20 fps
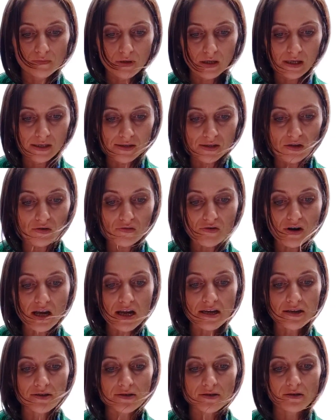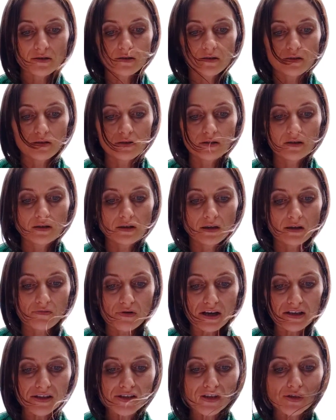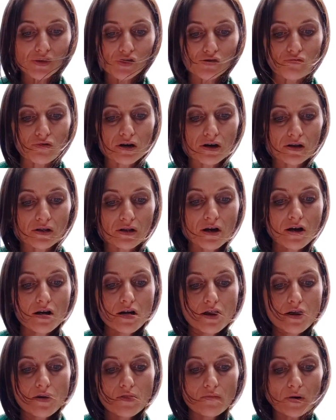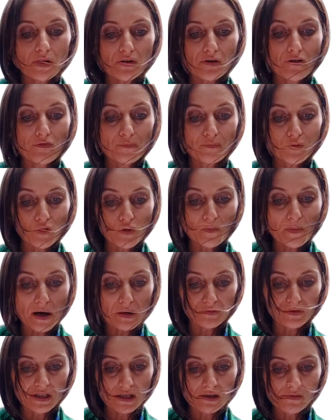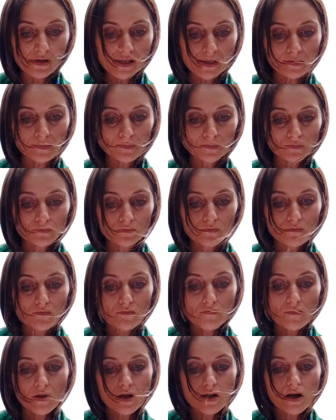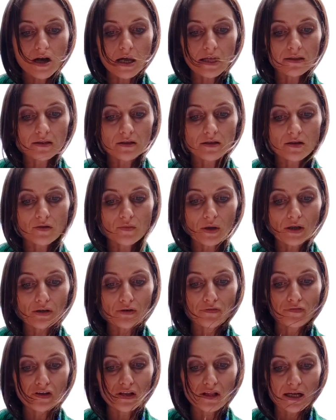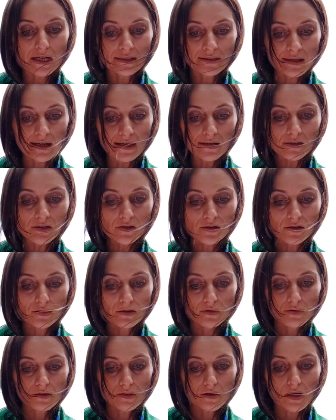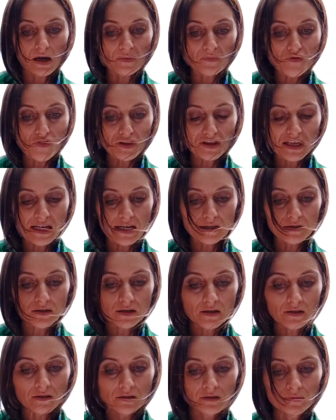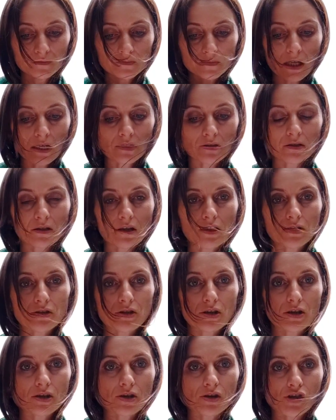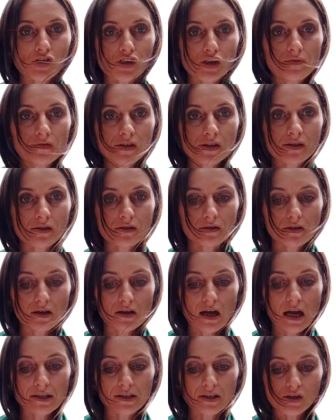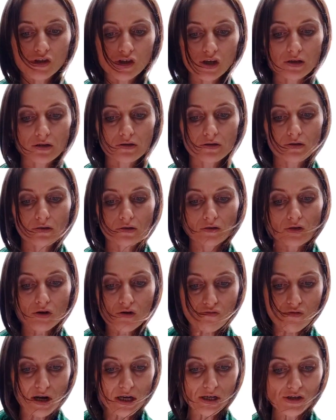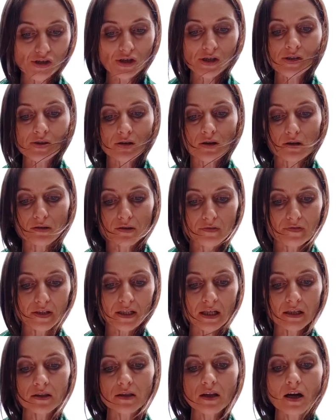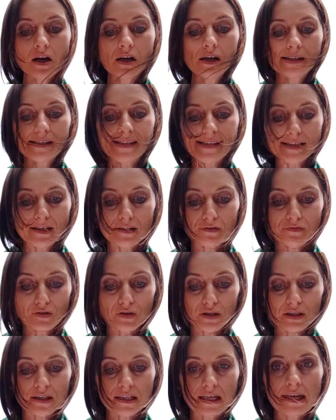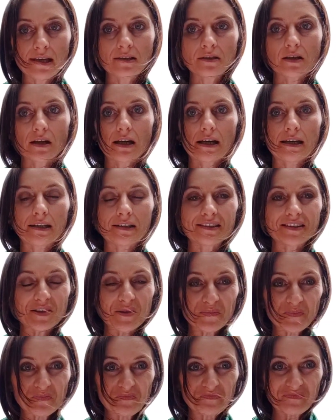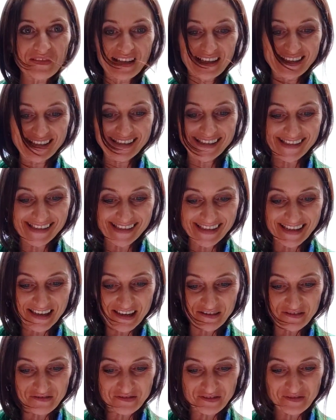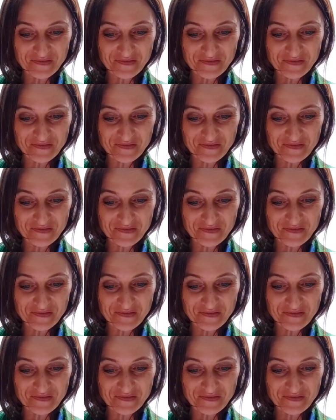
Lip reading: is great, a great essential oil when you have poor boundaries, and when you feel attacked, unprotected, and it shifts the energy into courageous, confident, self-contained, and safe.